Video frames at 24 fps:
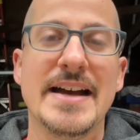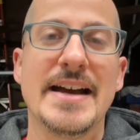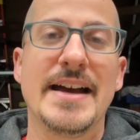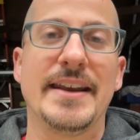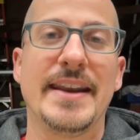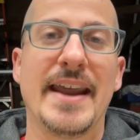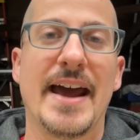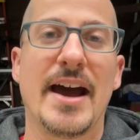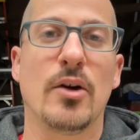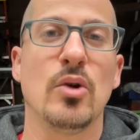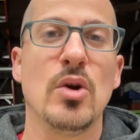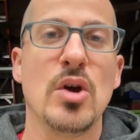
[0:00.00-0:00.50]

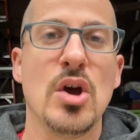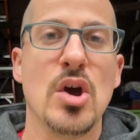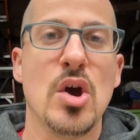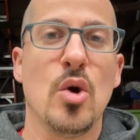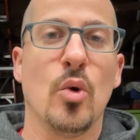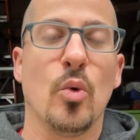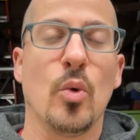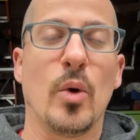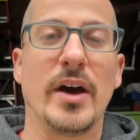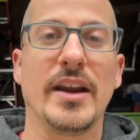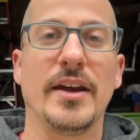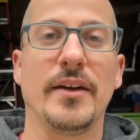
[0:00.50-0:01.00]
Now,
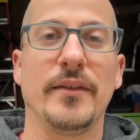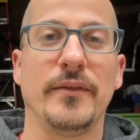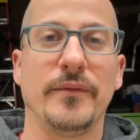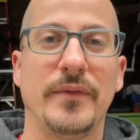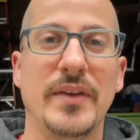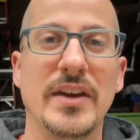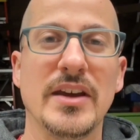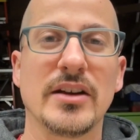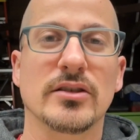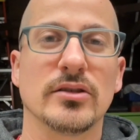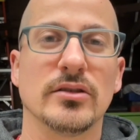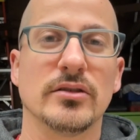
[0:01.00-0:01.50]
when a
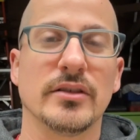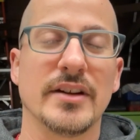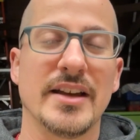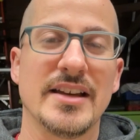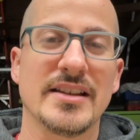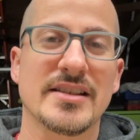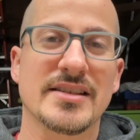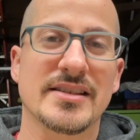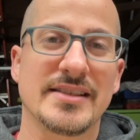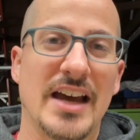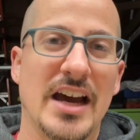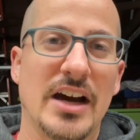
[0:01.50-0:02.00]
vehicle
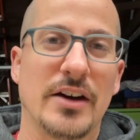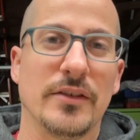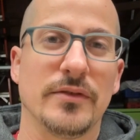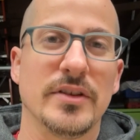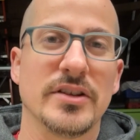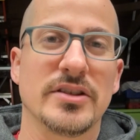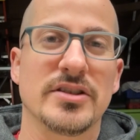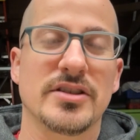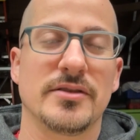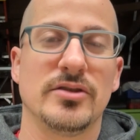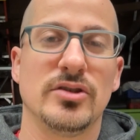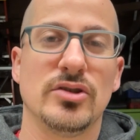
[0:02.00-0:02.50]
is
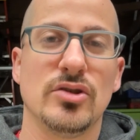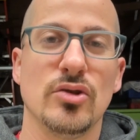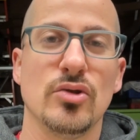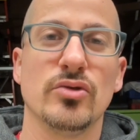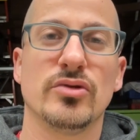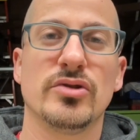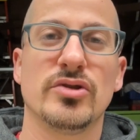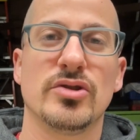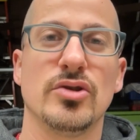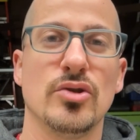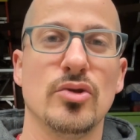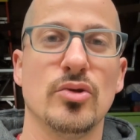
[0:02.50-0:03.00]
salvaged due
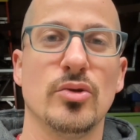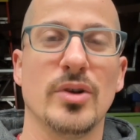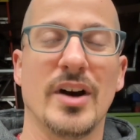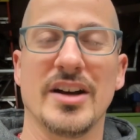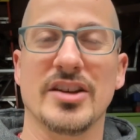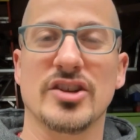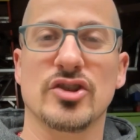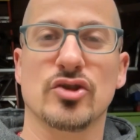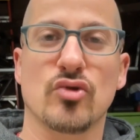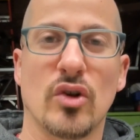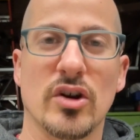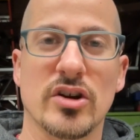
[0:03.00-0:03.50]
to a
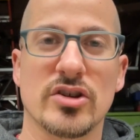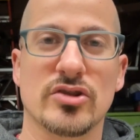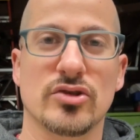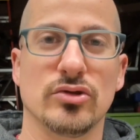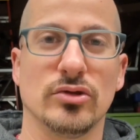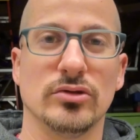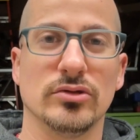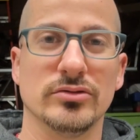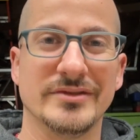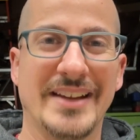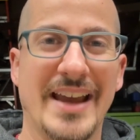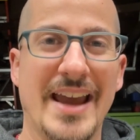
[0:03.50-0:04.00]

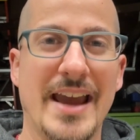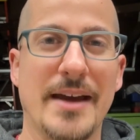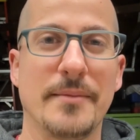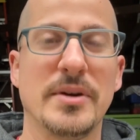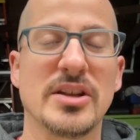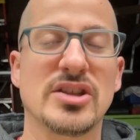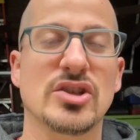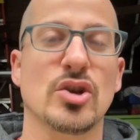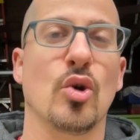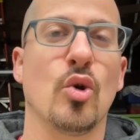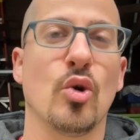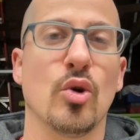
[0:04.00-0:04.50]
structural
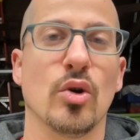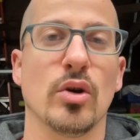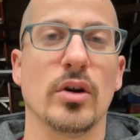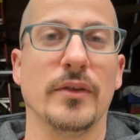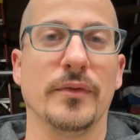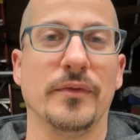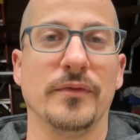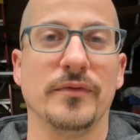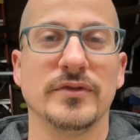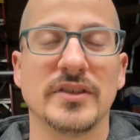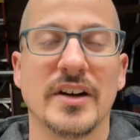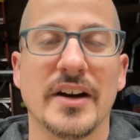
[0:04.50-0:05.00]
damage or
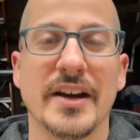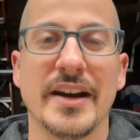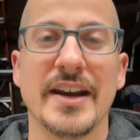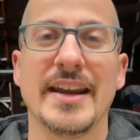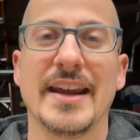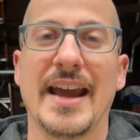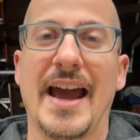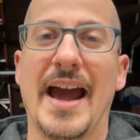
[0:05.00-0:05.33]
flooding,